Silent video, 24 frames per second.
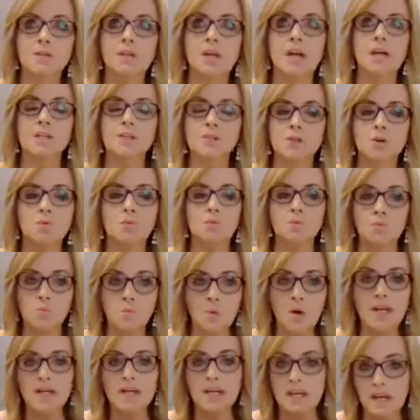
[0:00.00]
don't
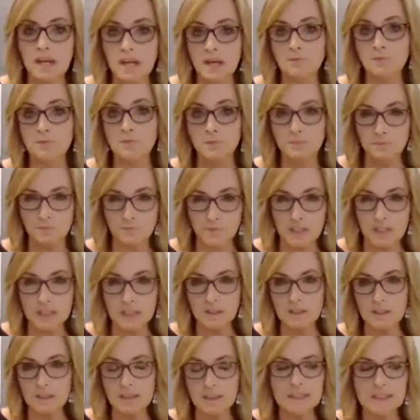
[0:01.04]
want to ever
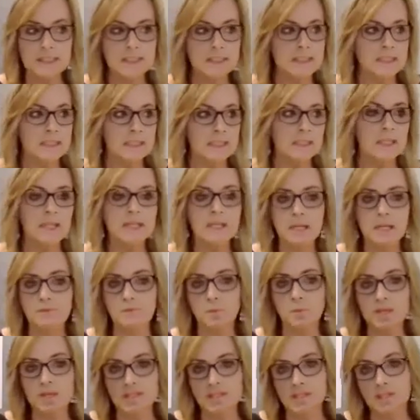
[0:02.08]
feel like I've
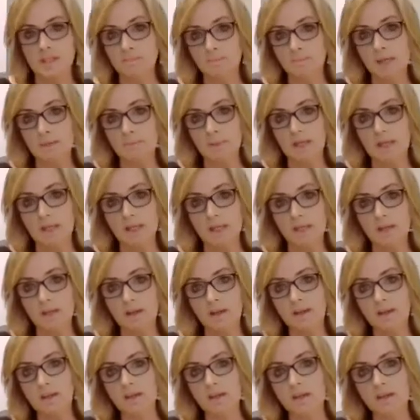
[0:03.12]
wasted my money.
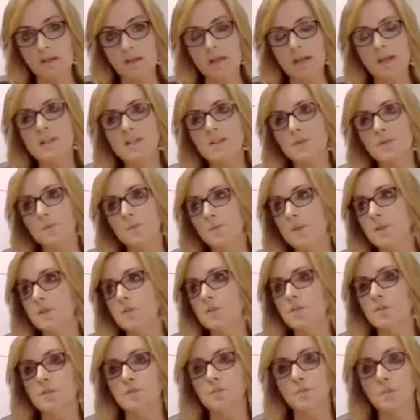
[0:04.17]
As a
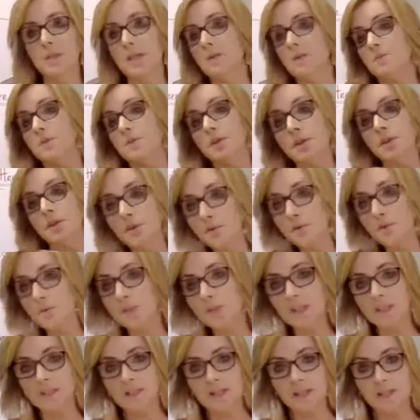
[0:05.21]
realtor, we don't know when
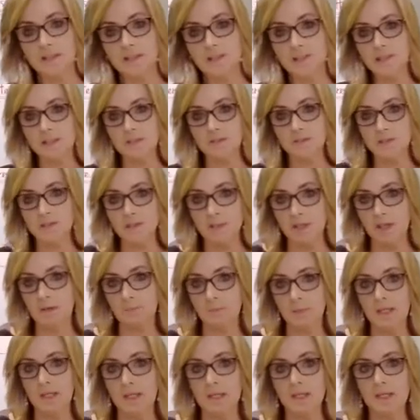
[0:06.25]
the next deal is
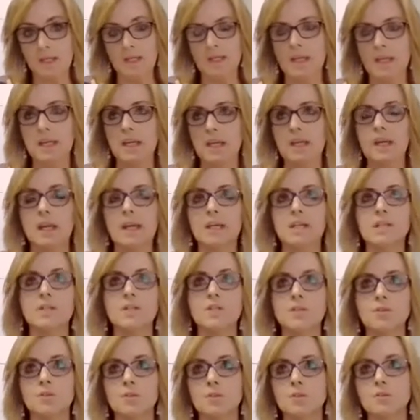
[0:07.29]
coming in. And I
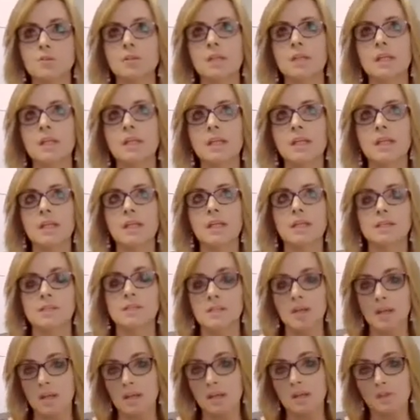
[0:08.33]
certainly
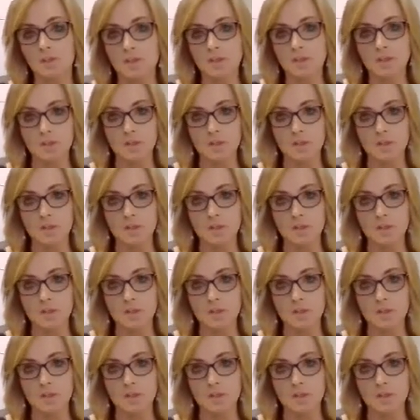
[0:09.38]
take this